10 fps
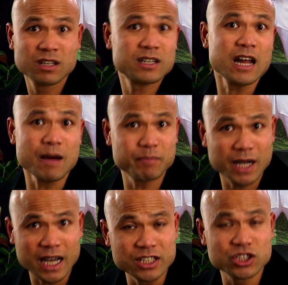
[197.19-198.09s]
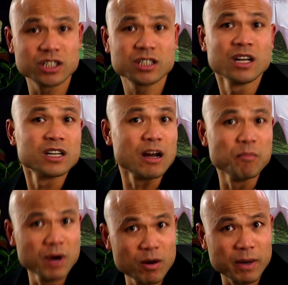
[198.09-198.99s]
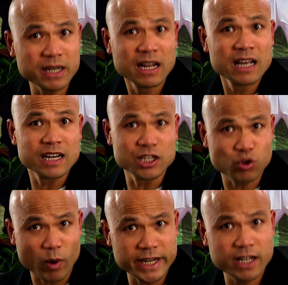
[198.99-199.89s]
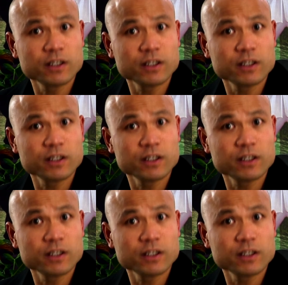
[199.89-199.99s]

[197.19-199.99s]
The application, the movement, the training.